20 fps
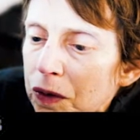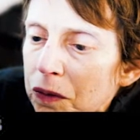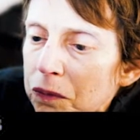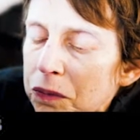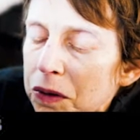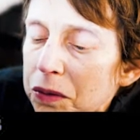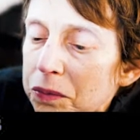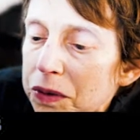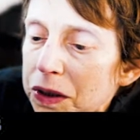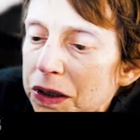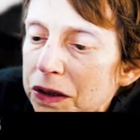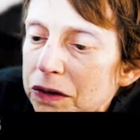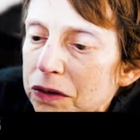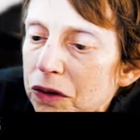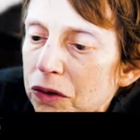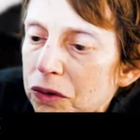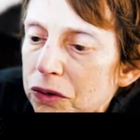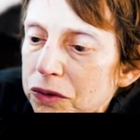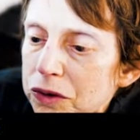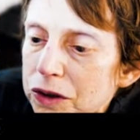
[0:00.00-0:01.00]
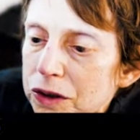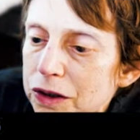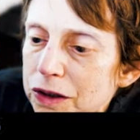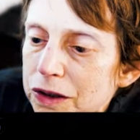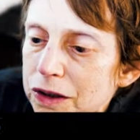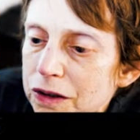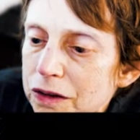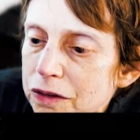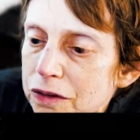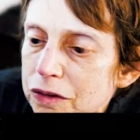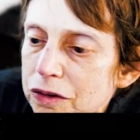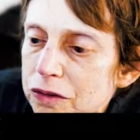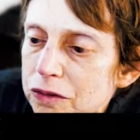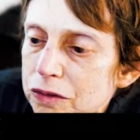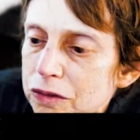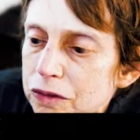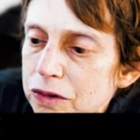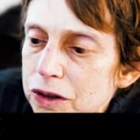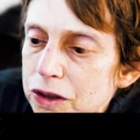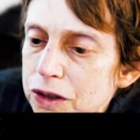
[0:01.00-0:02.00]
maybe it's holding it
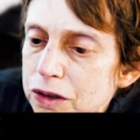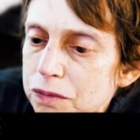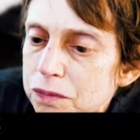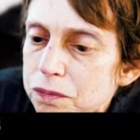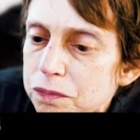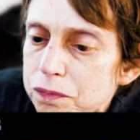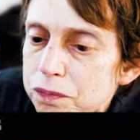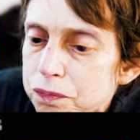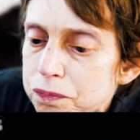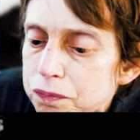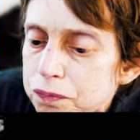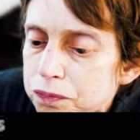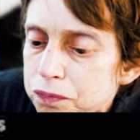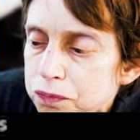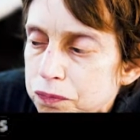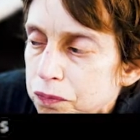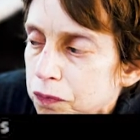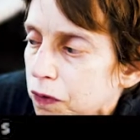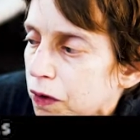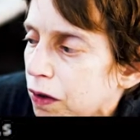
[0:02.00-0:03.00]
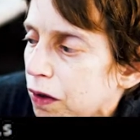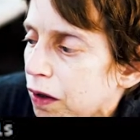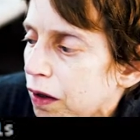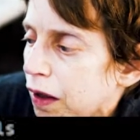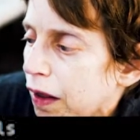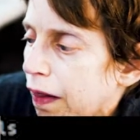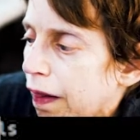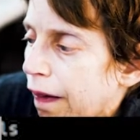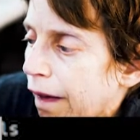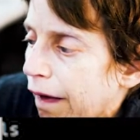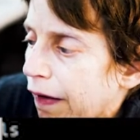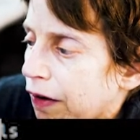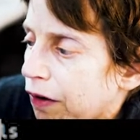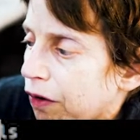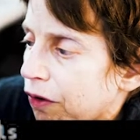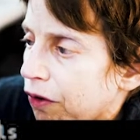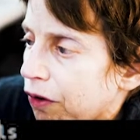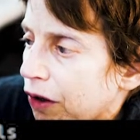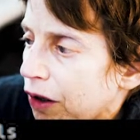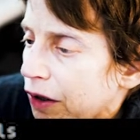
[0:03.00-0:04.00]
internally. In
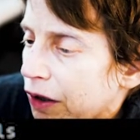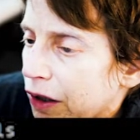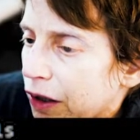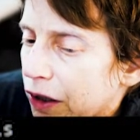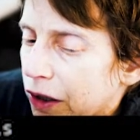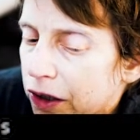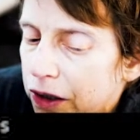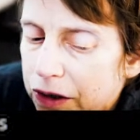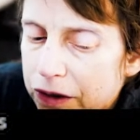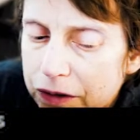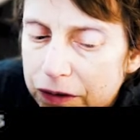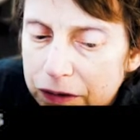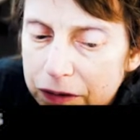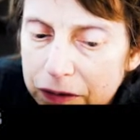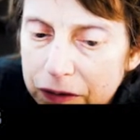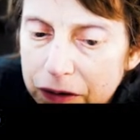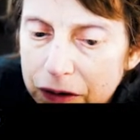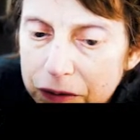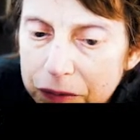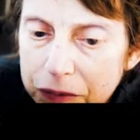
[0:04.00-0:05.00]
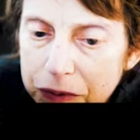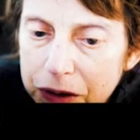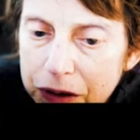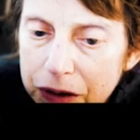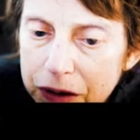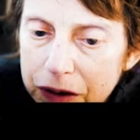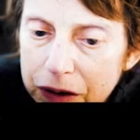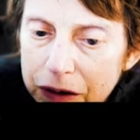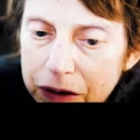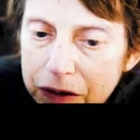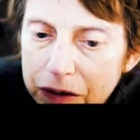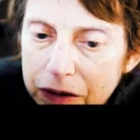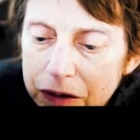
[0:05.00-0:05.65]
our case, let me